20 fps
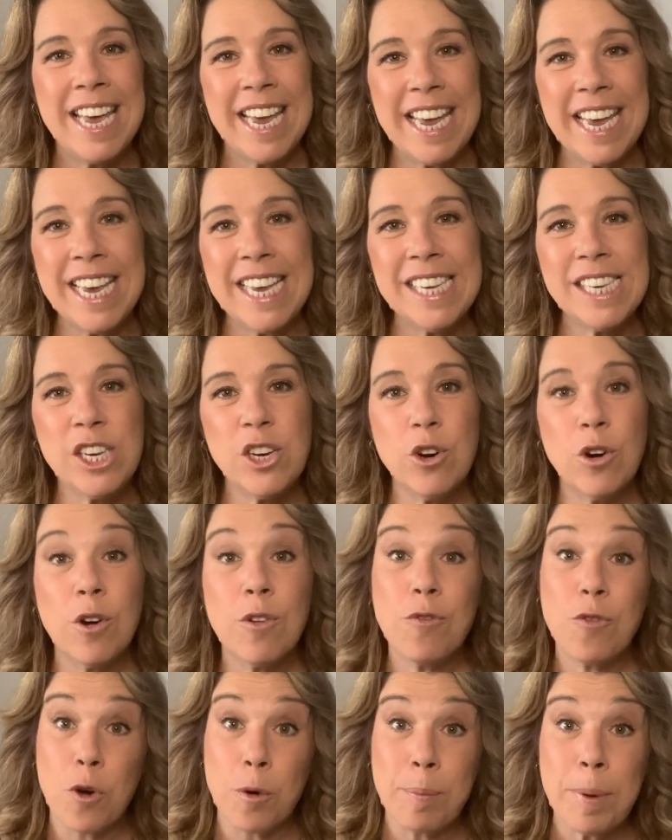easier
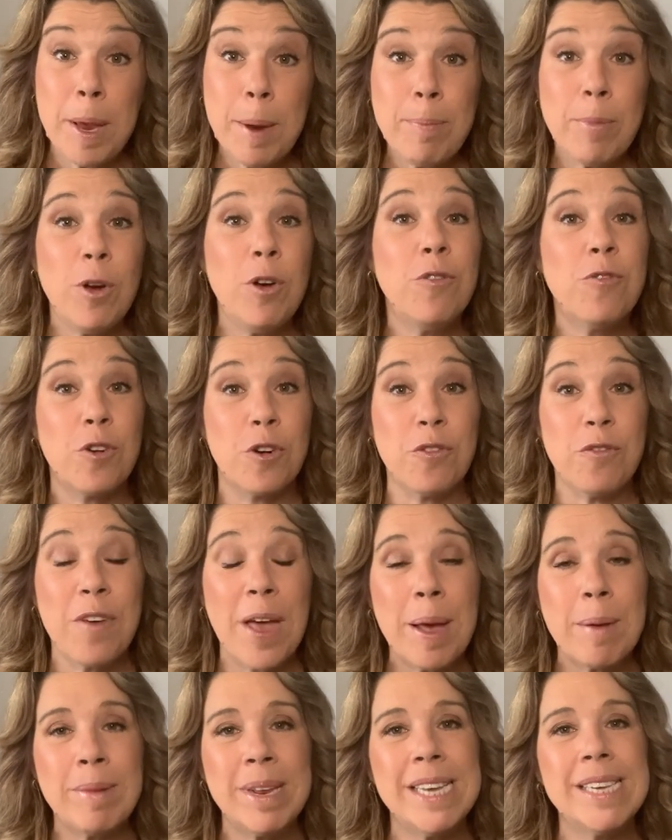for people, for
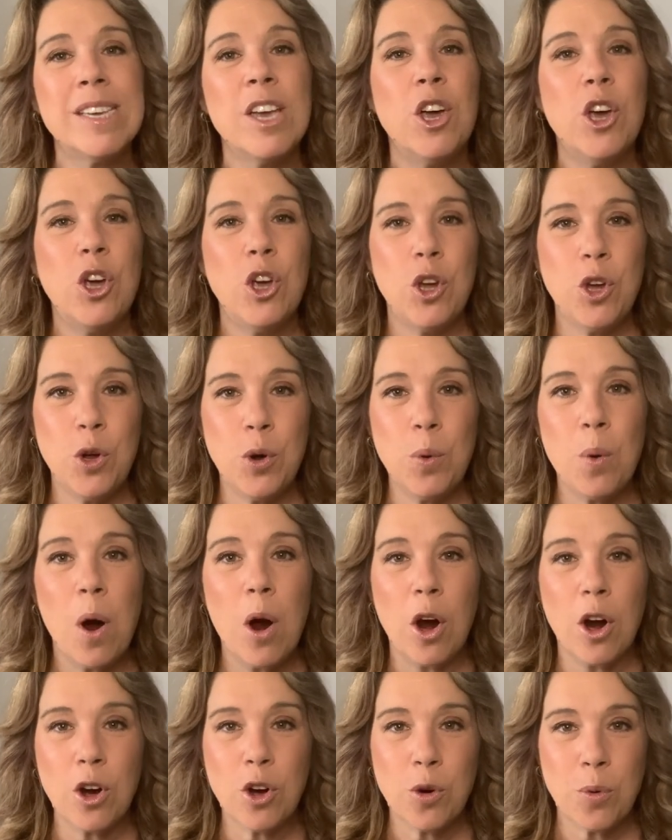families who
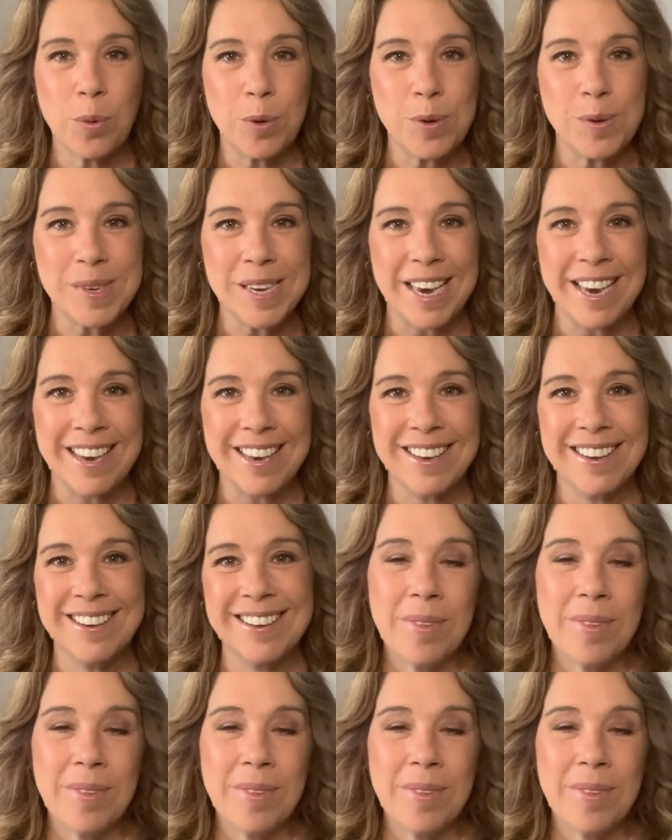are cruising.